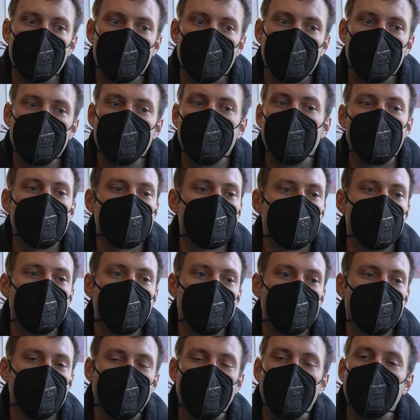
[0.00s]
People ask
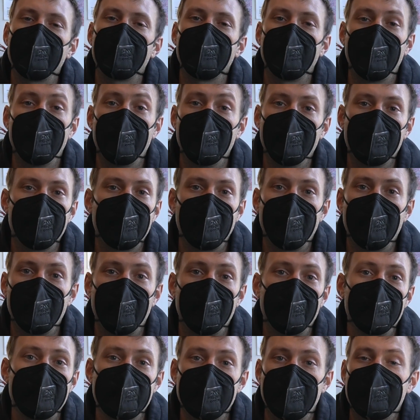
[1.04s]
me, how can I help? And I
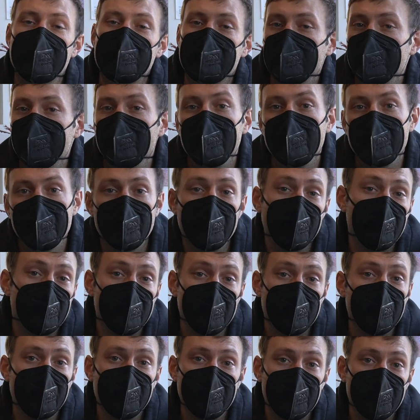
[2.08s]
always ask them, what
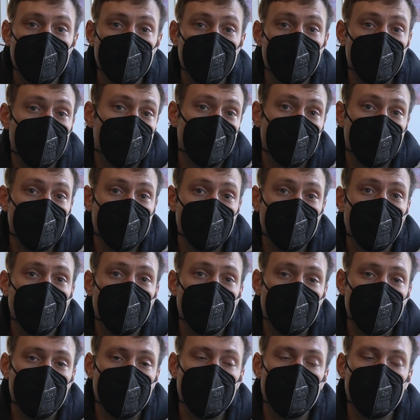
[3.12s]
are you willing to do? What do you
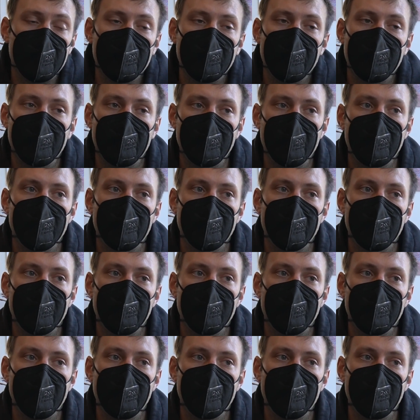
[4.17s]
want to do?